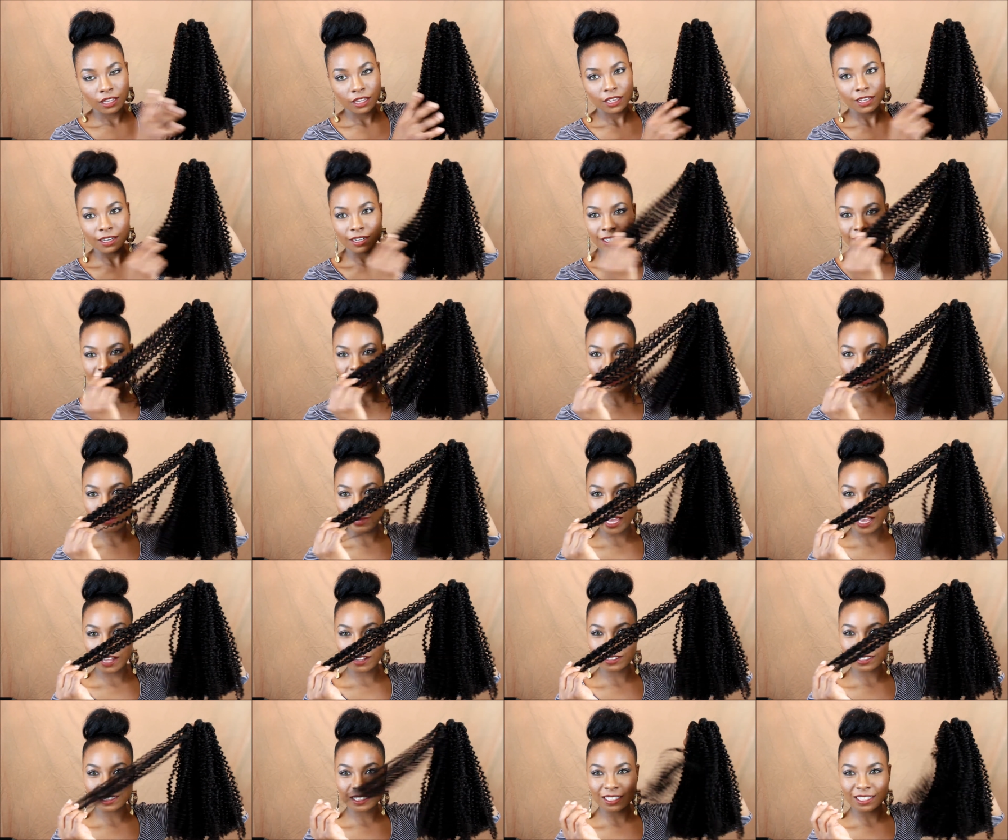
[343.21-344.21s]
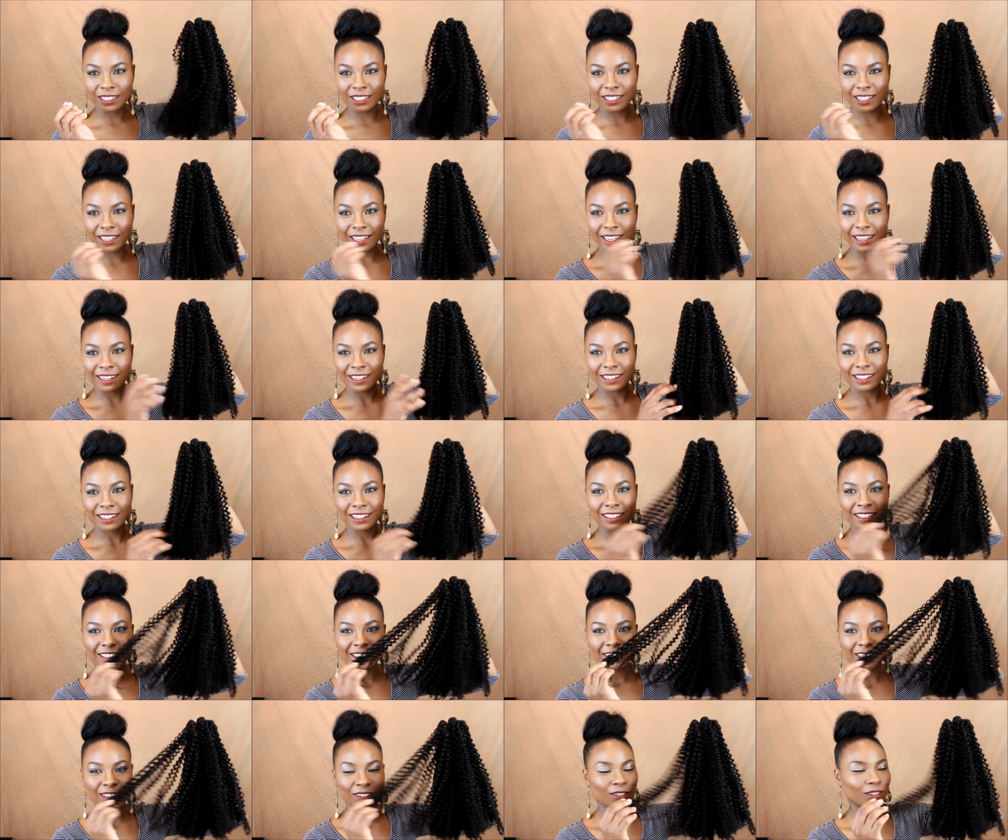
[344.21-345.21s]
and it's bouncy. Look at it.
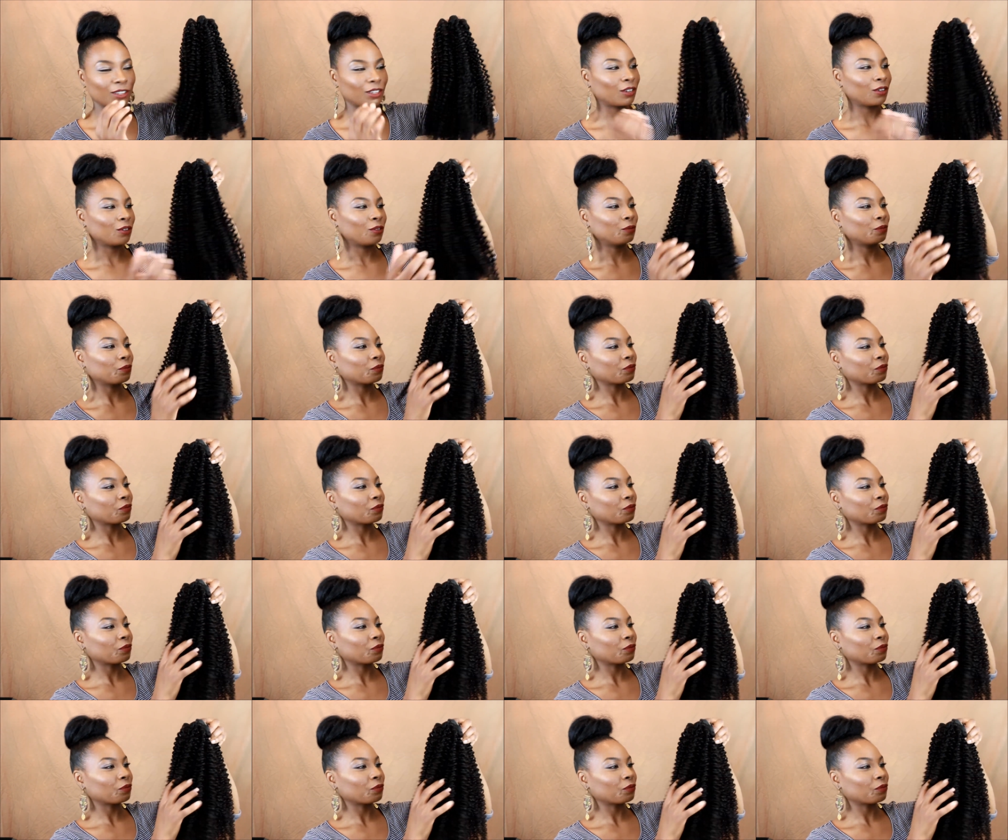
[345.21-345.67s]
It's so cute.